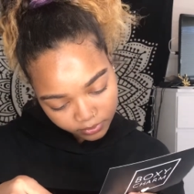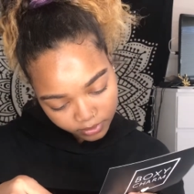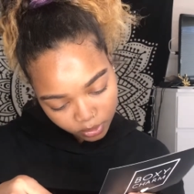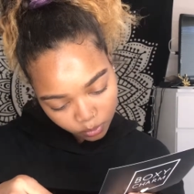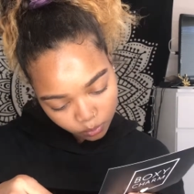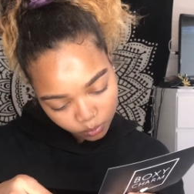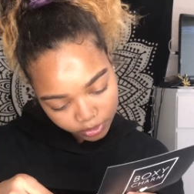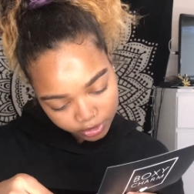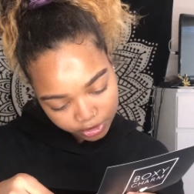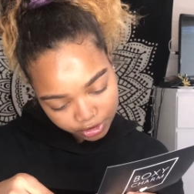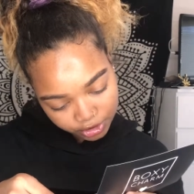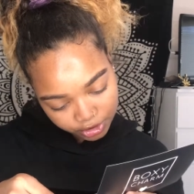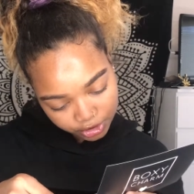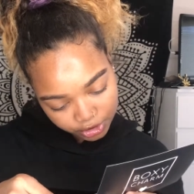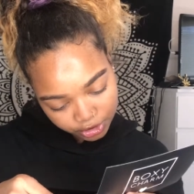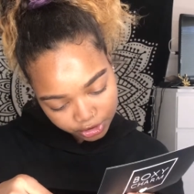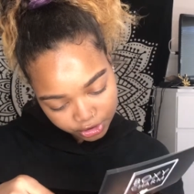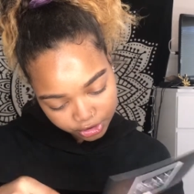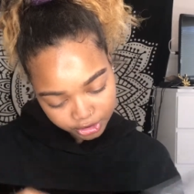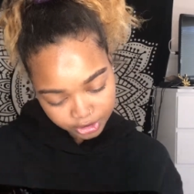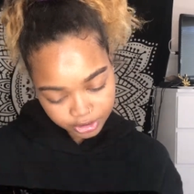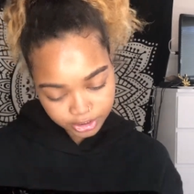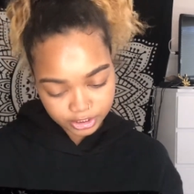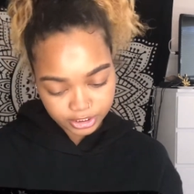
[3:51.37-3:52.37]
which
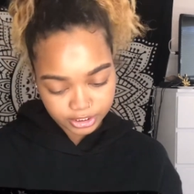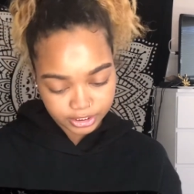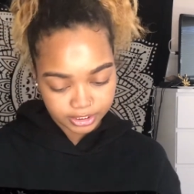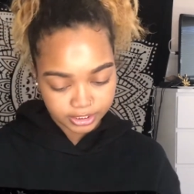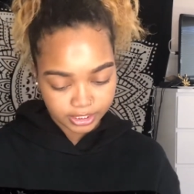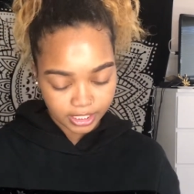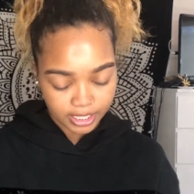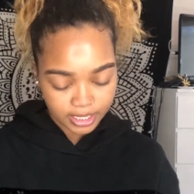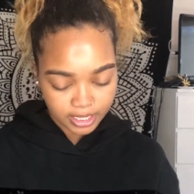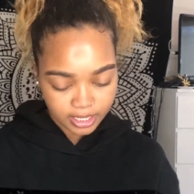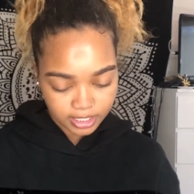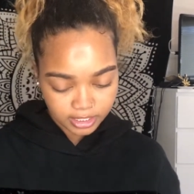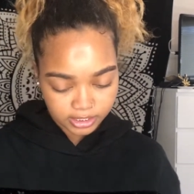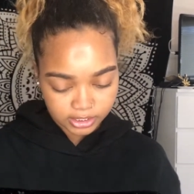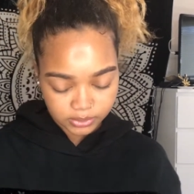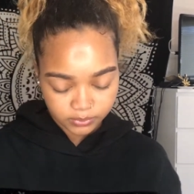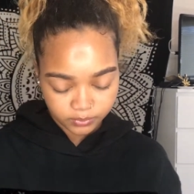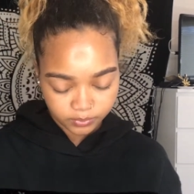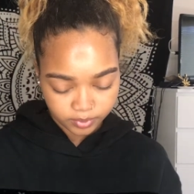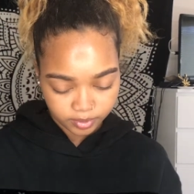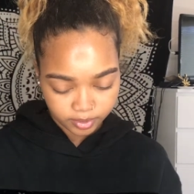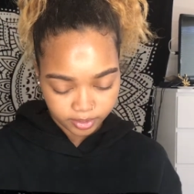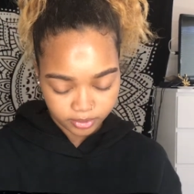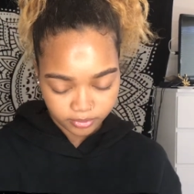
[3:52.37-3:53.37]
is this
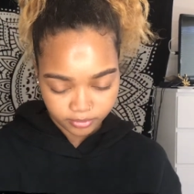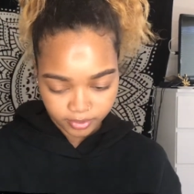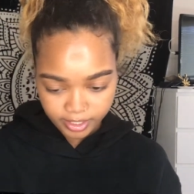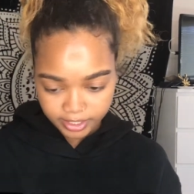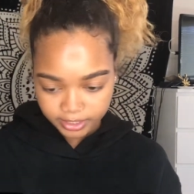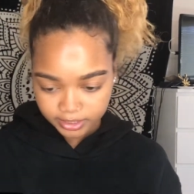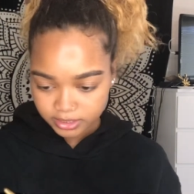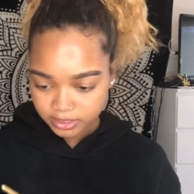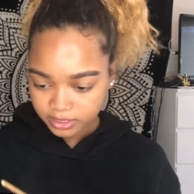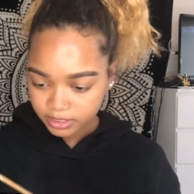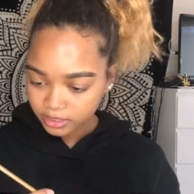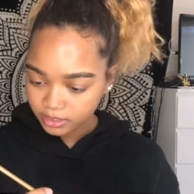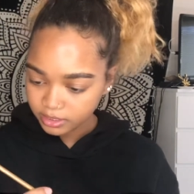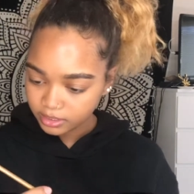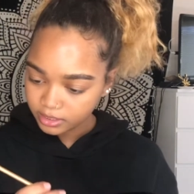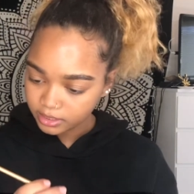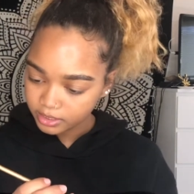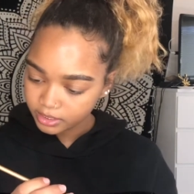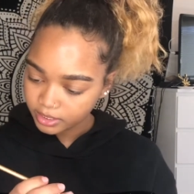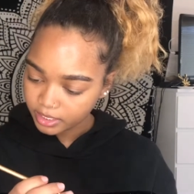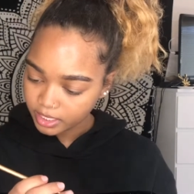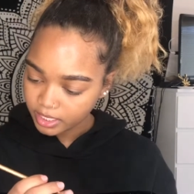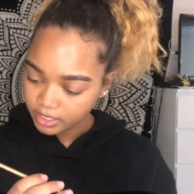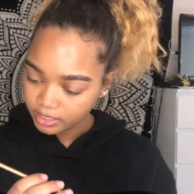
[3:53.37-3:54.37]
one right
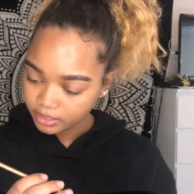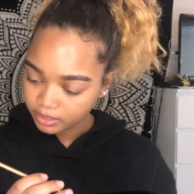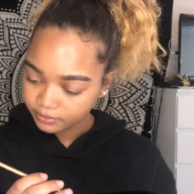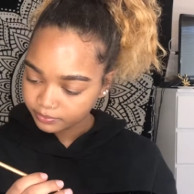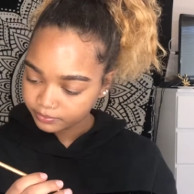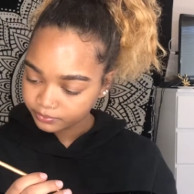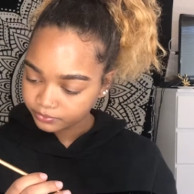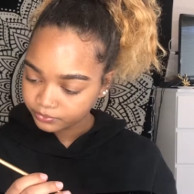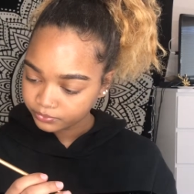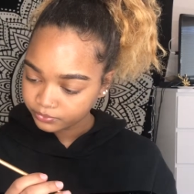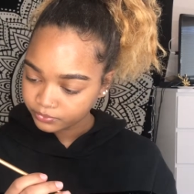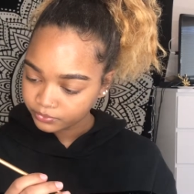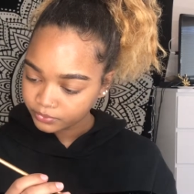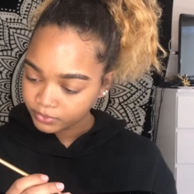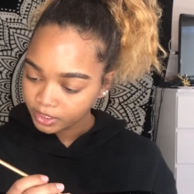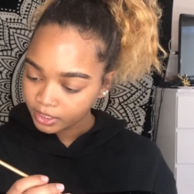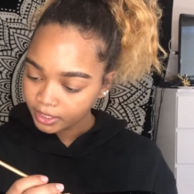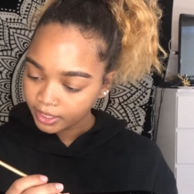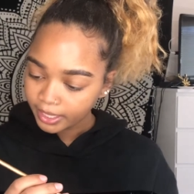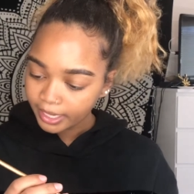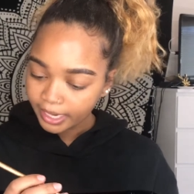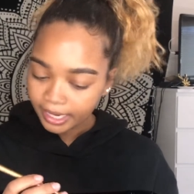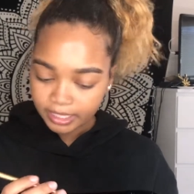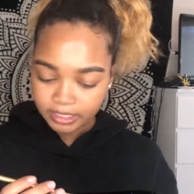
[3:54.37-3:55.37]
here.
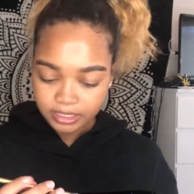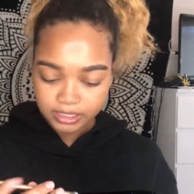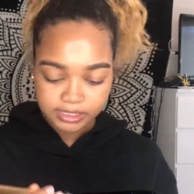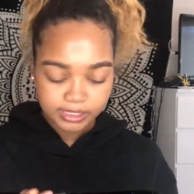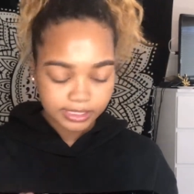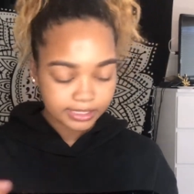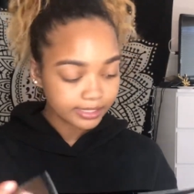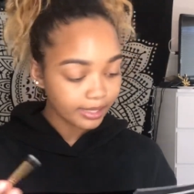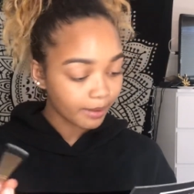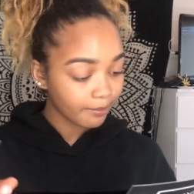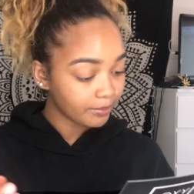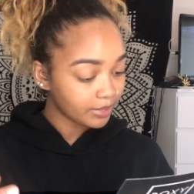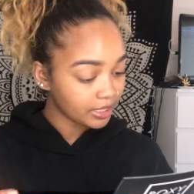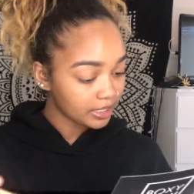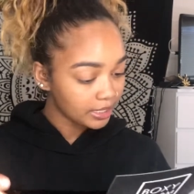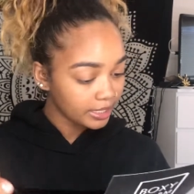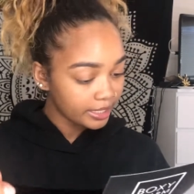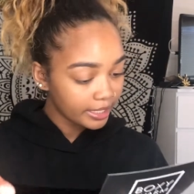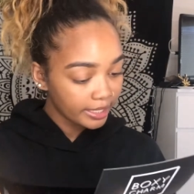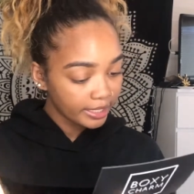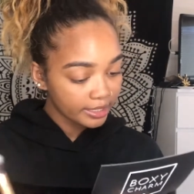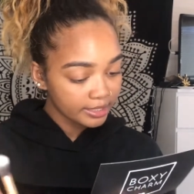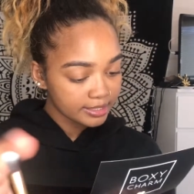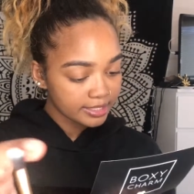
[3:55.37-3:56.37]
And this is a
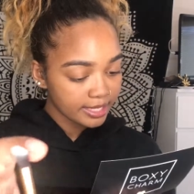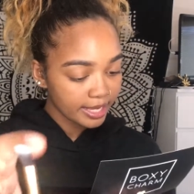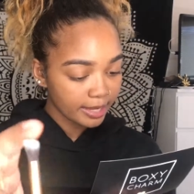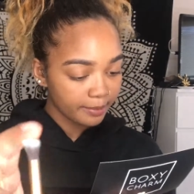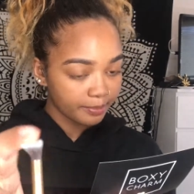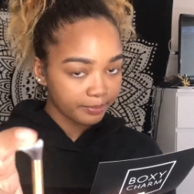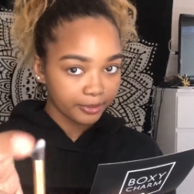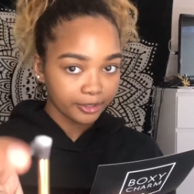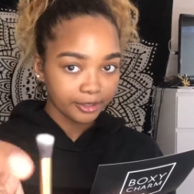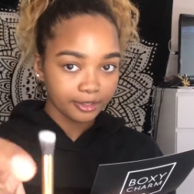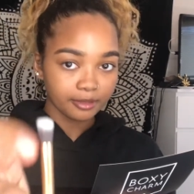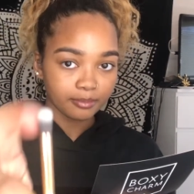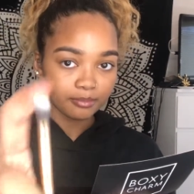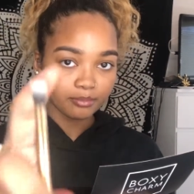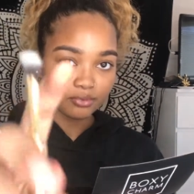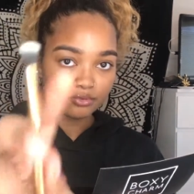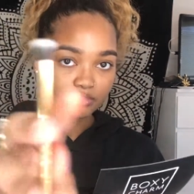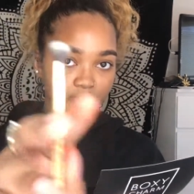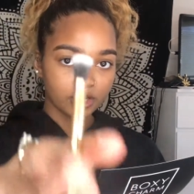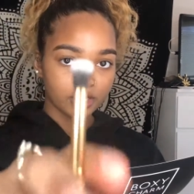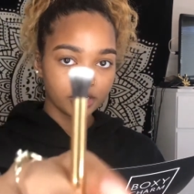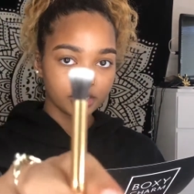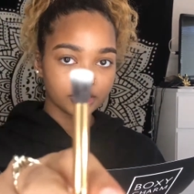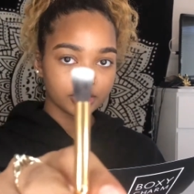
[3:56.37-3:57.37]
mini tapered
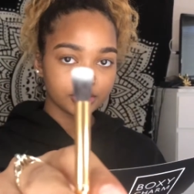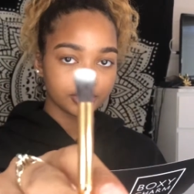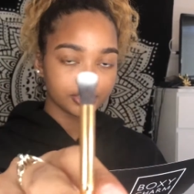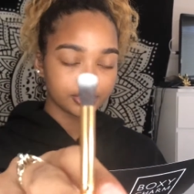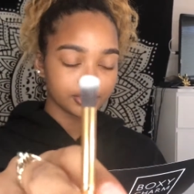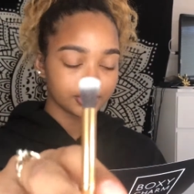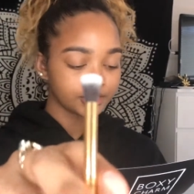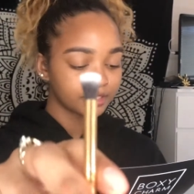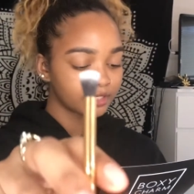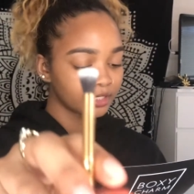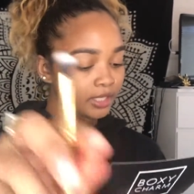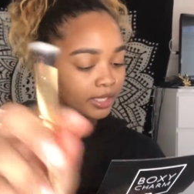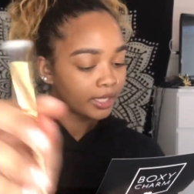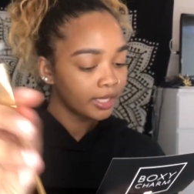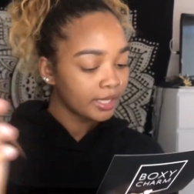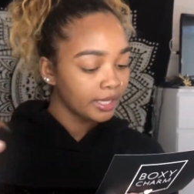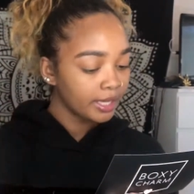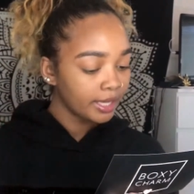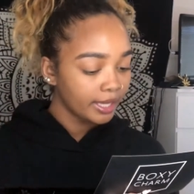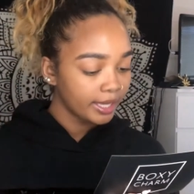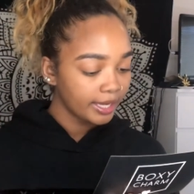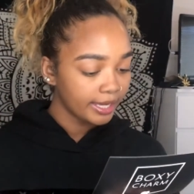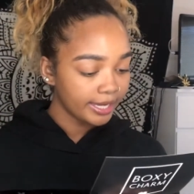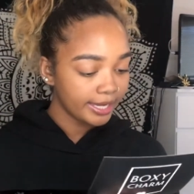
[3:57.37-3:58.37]
brush.
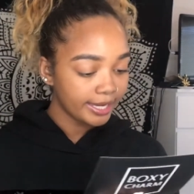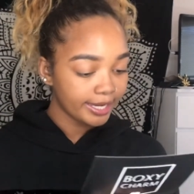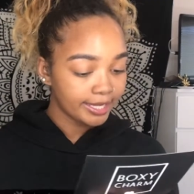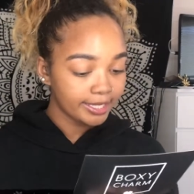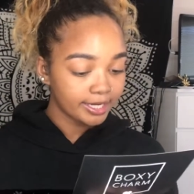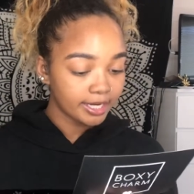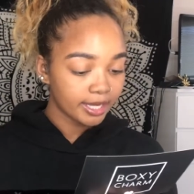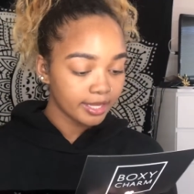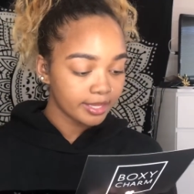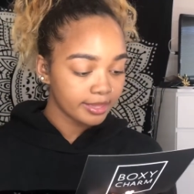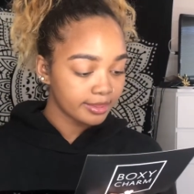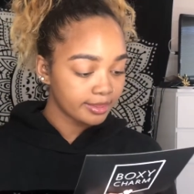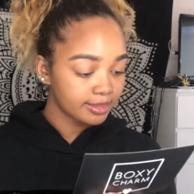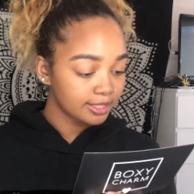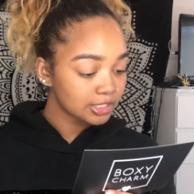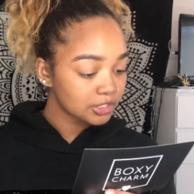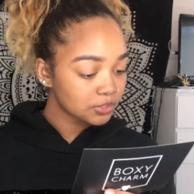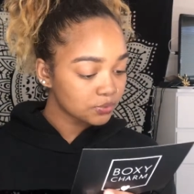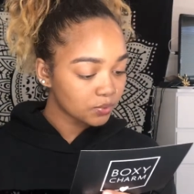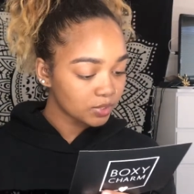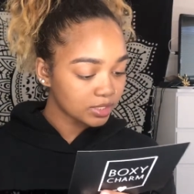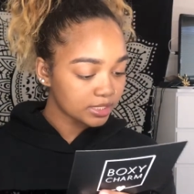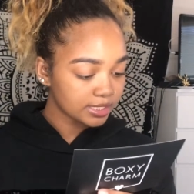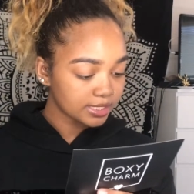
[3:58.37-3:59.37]
And
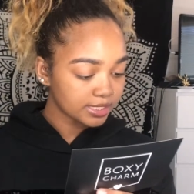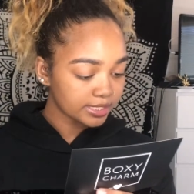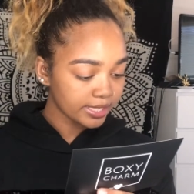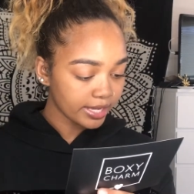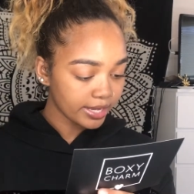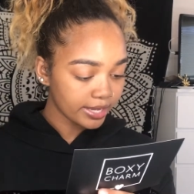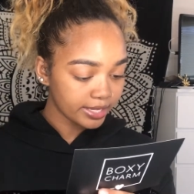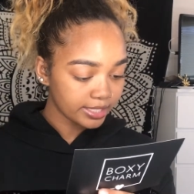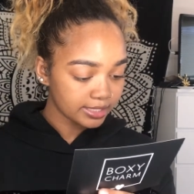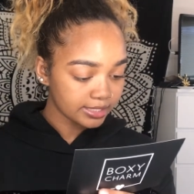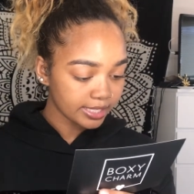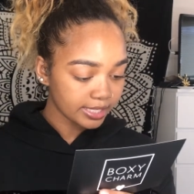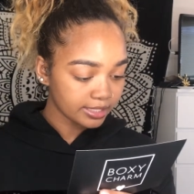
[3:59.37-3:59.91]
this one says